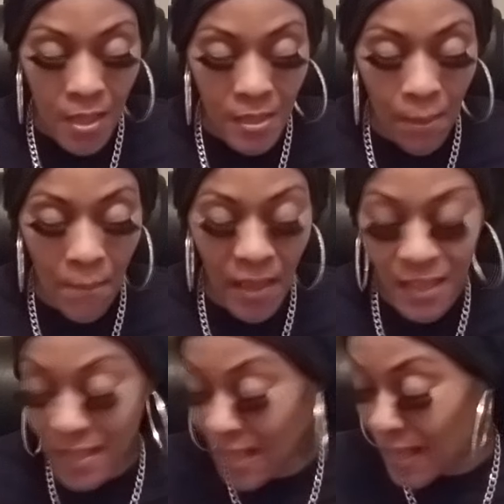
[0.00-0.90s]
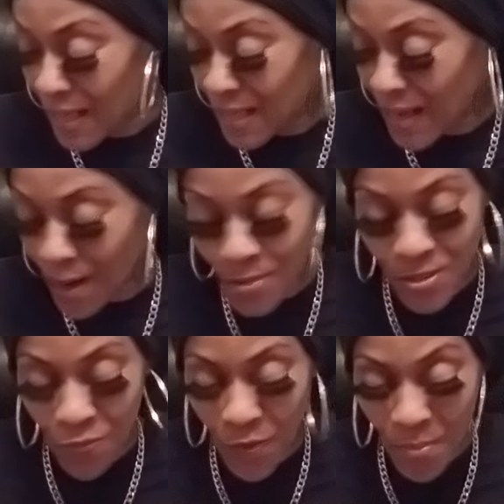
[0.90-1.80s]
the money that they
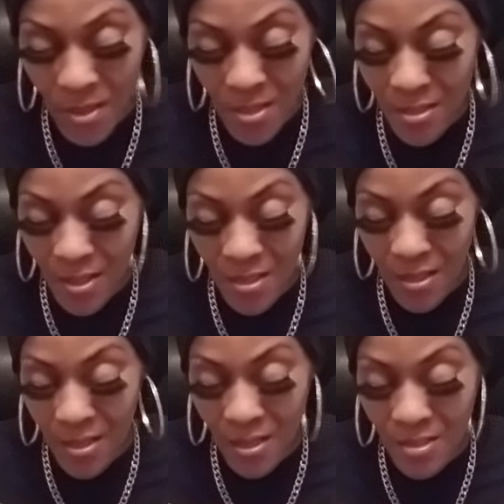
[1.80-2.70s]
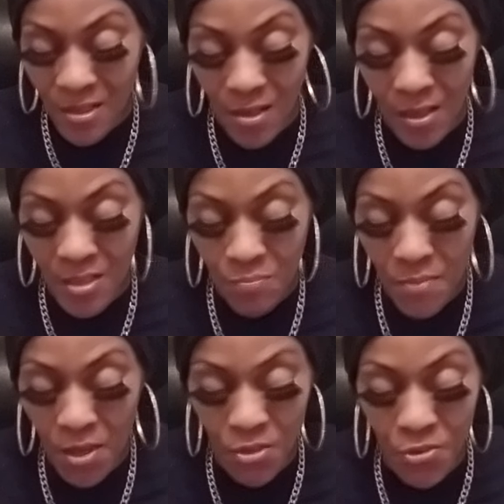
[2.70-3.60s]
inherited from this is it, it's a it's
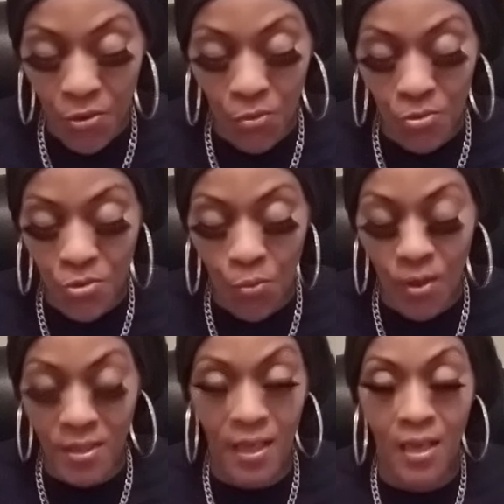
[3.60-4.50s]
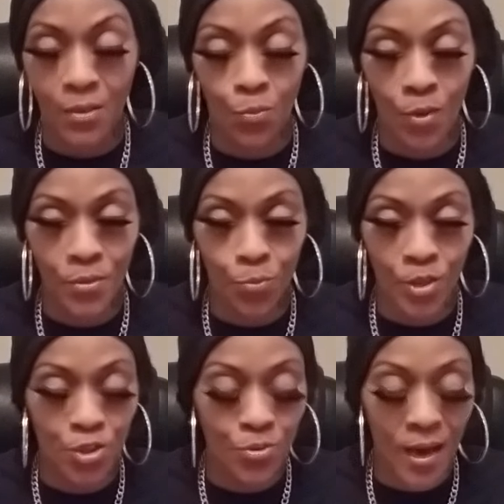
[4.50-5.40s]
minuscule to what they what
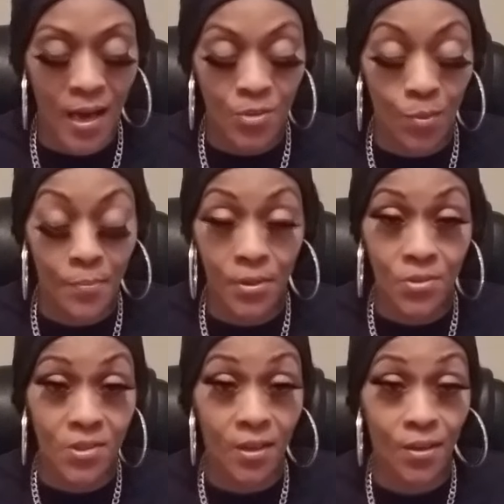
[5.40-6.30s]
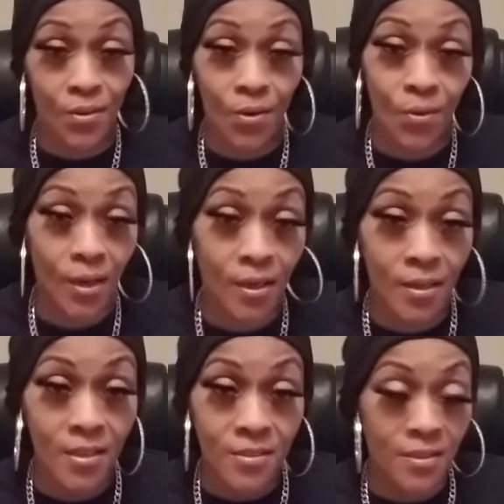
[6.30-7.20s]
what you guys will build together. Okay,
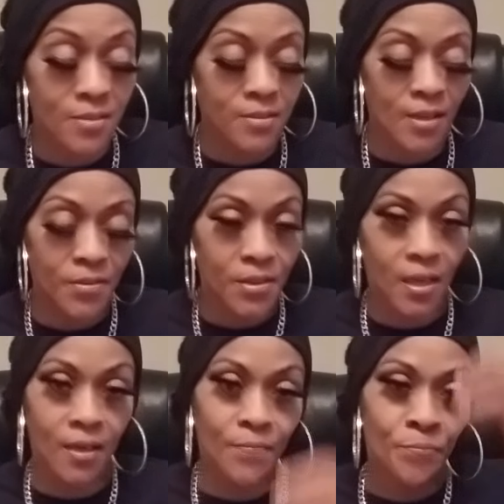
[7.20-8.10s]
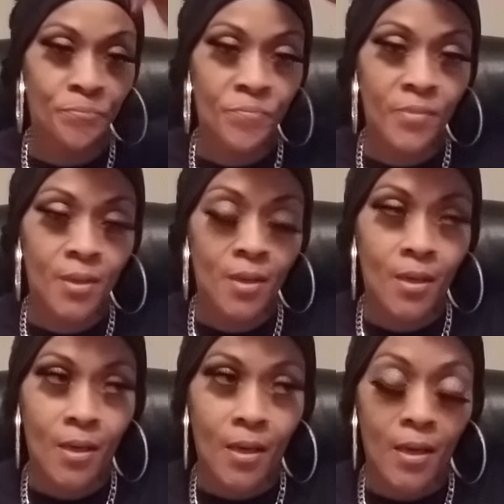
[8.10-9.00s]
it's it's nothing.
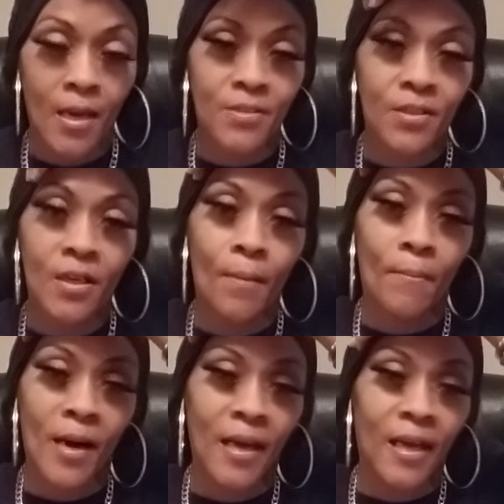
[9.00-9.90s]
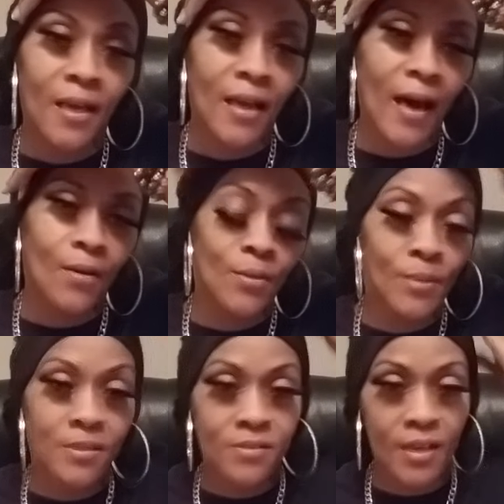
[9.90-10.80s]
It's good money. It allowed him
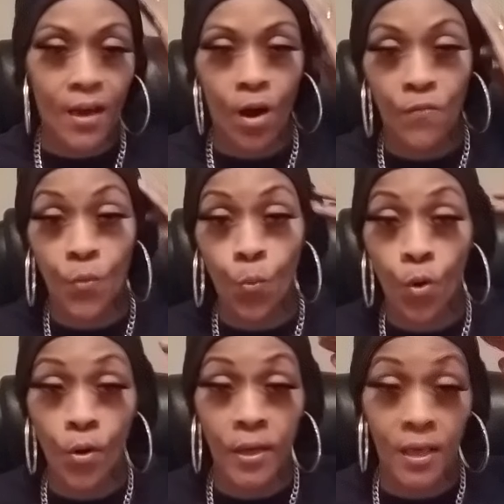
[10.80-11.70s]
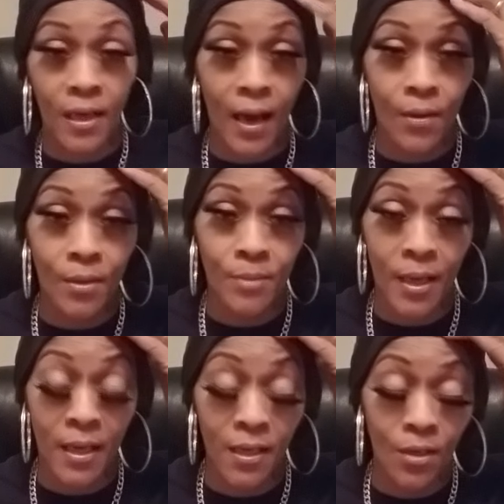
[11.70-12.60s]
to stay off from work. It allowed him to
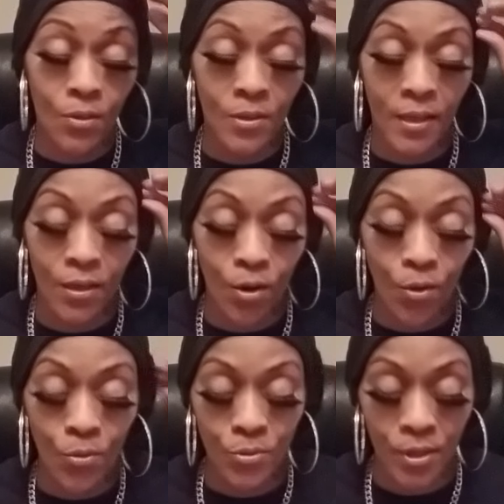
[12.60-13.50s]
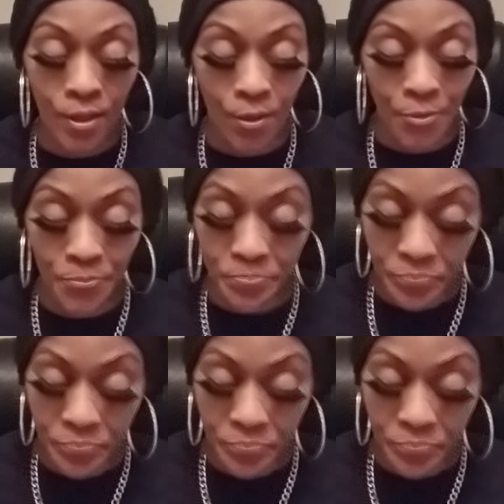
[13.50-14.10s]
heal and go, you know,